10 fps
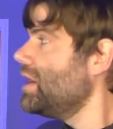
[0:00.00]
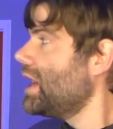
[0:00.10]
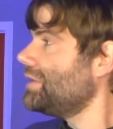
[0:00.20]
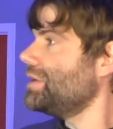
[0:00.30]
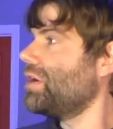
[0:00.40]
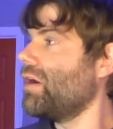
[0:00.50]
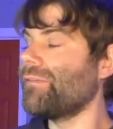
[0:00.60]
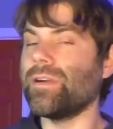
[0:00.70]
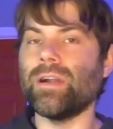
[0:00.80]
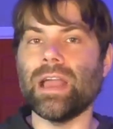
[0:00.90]
And then you go
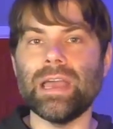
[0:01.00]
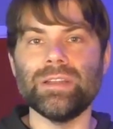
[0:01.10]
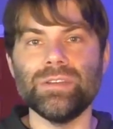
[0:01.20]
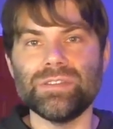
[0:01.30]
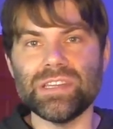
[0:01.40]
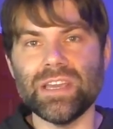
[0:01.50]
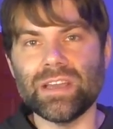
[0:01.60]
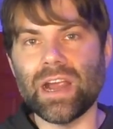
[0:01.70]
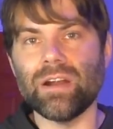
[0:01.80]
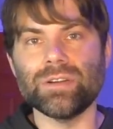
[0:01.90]
over and you see a
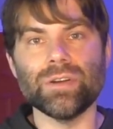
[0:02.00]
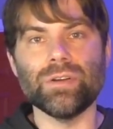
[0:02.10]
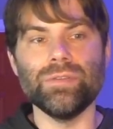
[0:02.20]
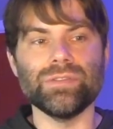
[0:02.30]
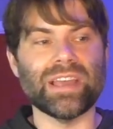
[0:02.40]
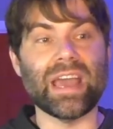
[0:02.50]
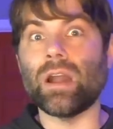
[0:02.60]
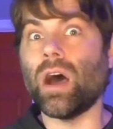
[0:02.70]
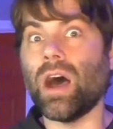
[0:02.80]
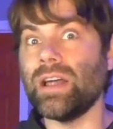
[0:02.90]
character who's like at
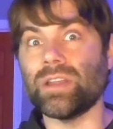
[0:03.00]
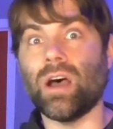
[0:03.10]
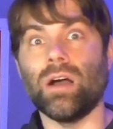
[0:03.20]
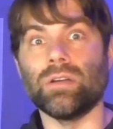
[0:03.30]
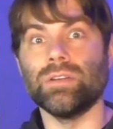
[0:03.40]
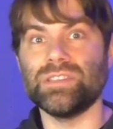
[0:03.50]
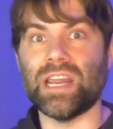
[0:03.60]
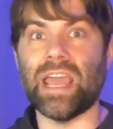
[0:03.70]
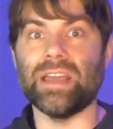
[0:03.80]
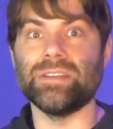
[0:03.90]
a hot dog
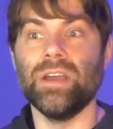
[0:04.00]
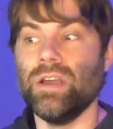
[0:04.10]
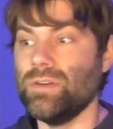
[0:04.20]
stand,